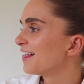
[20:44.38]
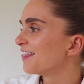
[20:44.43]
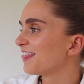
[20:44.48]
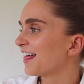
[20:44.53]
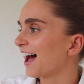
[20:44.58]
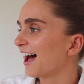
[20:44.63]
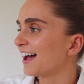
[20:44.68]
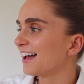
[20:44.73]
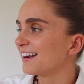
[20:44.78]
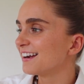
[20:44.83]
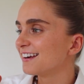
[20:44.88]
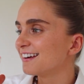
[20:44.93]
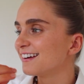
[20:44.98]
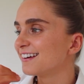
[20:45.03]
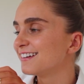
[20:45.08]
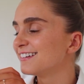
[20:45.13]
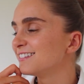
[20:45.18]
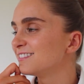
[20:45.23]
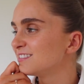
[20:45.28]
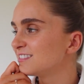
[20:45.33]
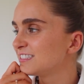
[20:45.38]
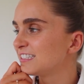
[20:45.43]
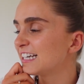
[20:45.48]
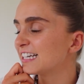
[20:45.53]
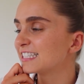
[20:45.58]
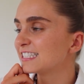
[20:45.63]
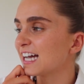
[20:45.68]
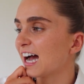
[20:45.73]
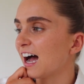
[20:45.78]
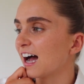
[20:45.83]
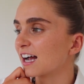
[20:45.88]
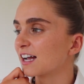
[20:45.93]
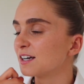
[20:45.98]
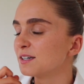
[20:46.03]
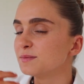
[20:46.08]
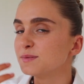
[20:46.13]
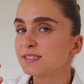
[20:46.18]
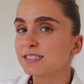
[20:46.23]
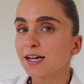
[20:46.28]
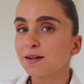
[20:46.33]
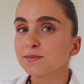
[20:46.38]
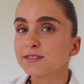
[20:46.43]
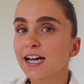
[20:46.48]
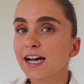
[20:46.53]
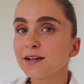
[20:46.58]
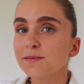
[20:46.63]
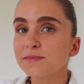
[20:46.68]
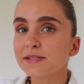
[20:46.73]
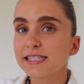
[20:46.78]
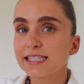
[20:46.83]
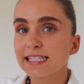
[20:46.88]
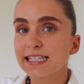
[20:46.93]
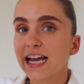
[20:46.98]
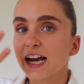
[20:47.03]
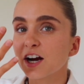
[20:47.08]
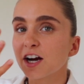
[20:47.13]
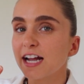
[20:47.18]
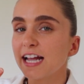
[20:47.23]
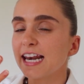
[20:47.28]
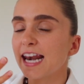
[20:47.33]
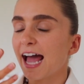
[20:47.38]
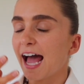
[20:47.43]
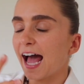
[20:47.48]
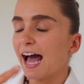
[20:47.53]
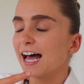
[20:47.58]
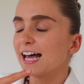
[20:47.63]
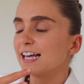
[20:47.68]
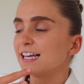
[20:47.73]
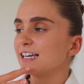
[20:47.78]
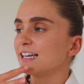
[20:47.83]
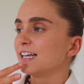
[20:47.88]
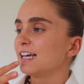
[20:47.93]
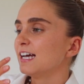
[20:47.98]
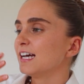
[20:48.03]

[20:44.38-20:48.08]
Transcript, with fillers: that TikTok, sometimes staring at,